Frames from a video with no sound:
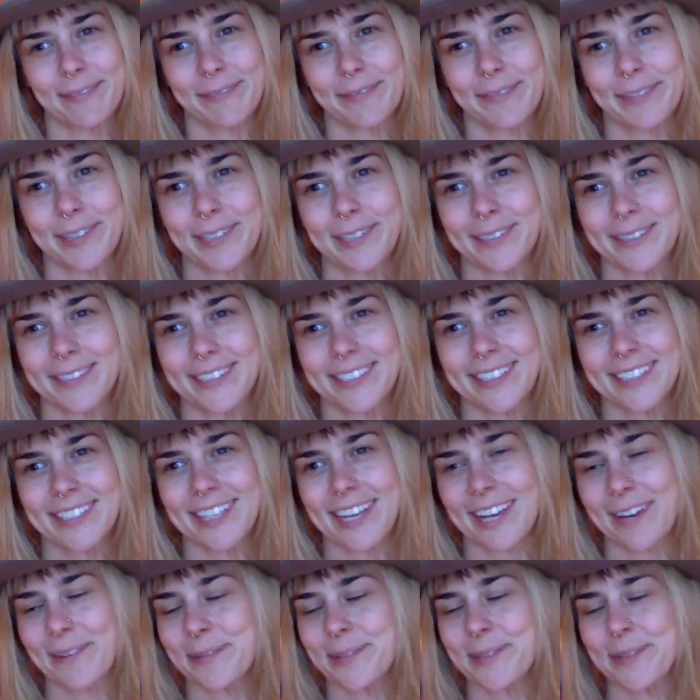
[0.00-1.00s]
first.
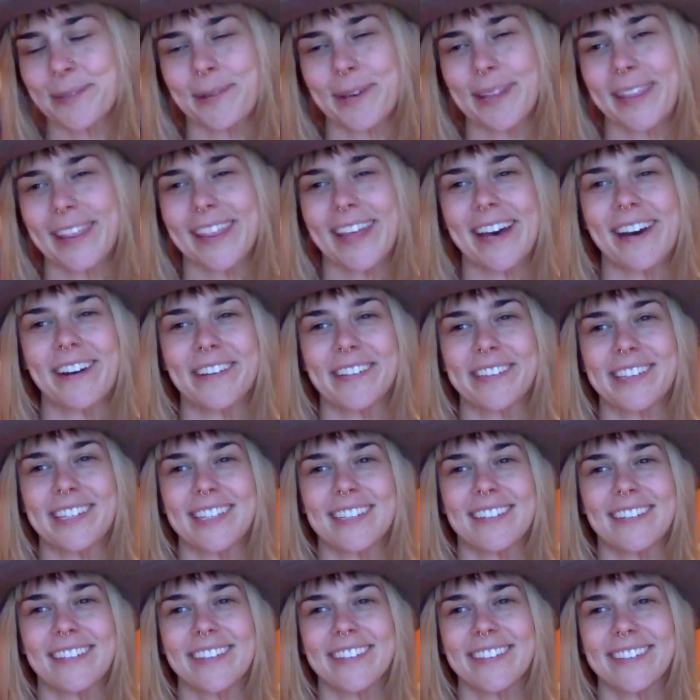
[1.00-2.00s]
Count to a
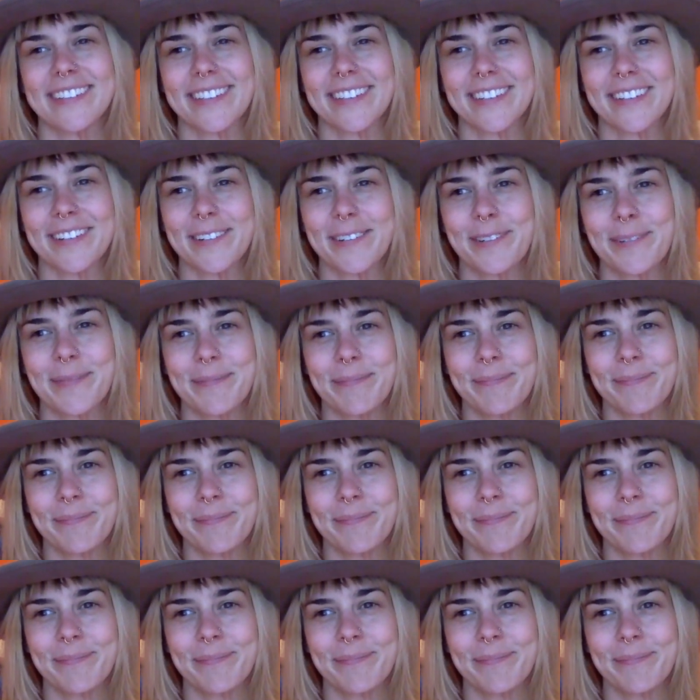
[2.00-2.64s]
thousand or so.